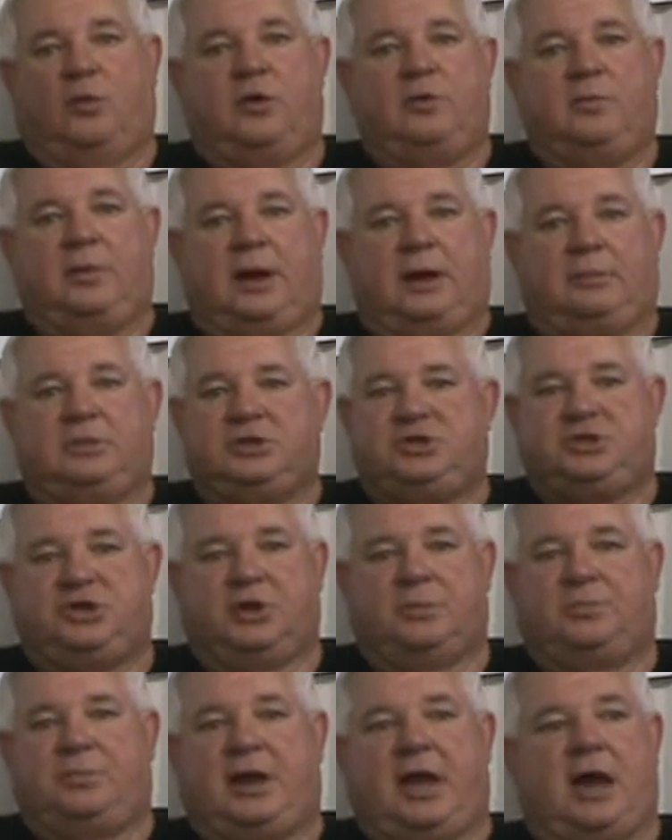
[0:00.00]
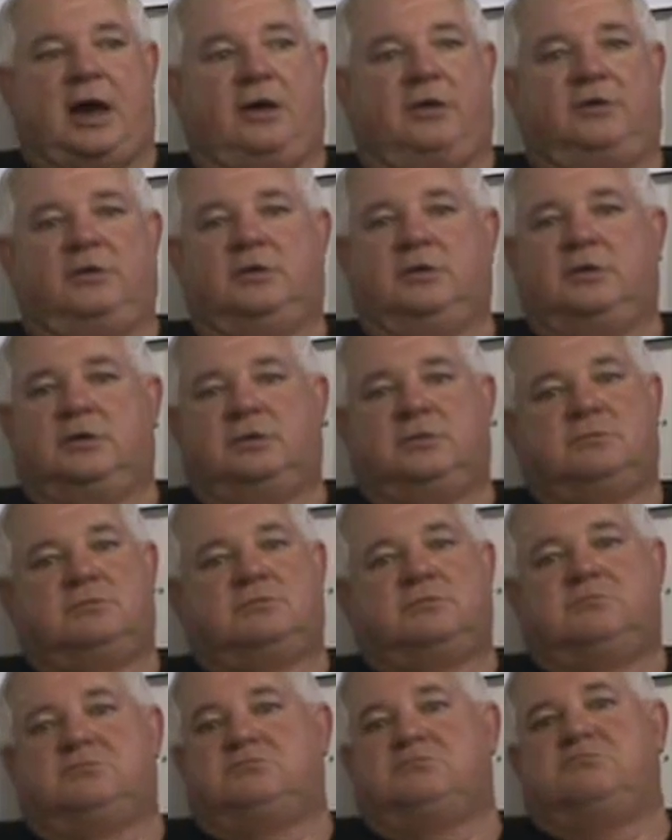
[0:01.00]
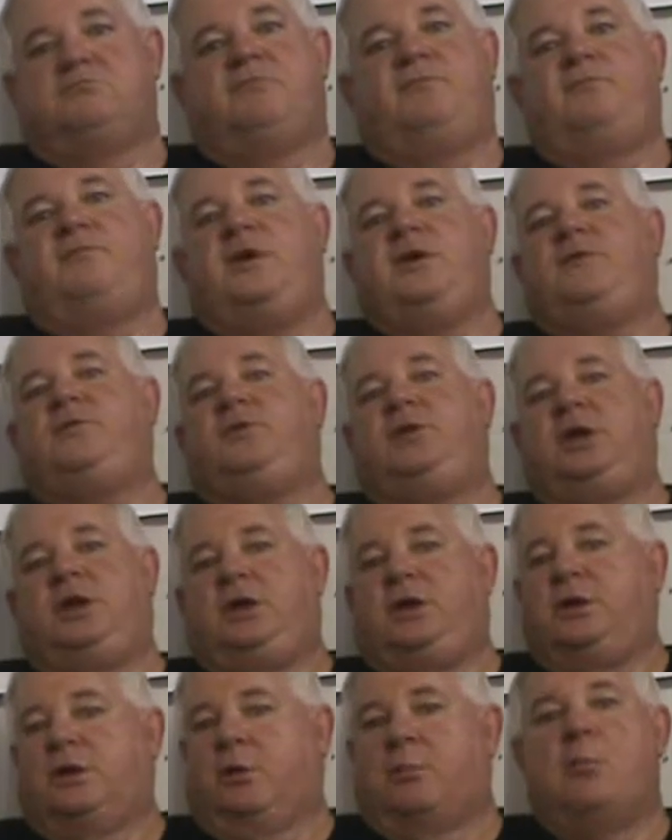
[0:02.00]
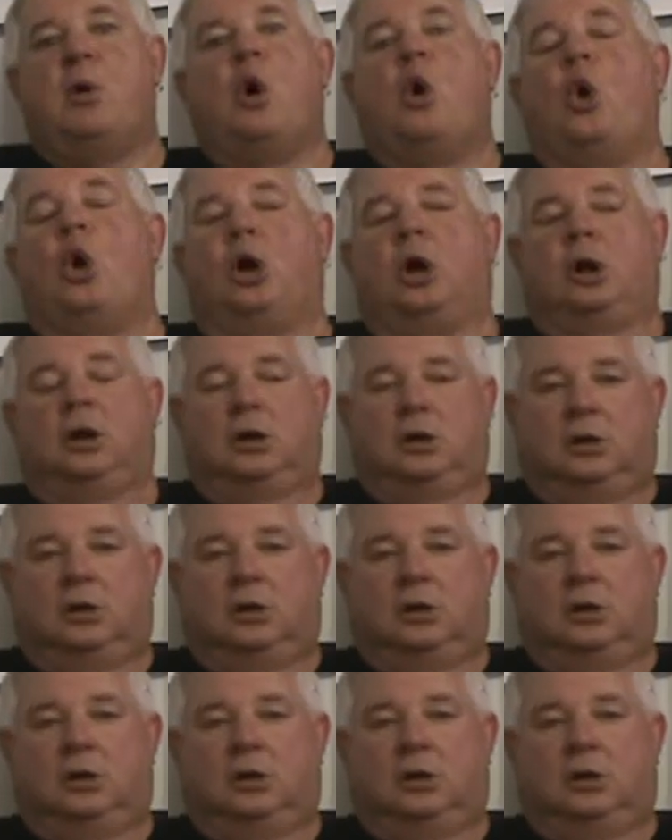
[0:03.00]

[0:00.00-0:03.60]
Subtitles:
We probably shipped out 50 or more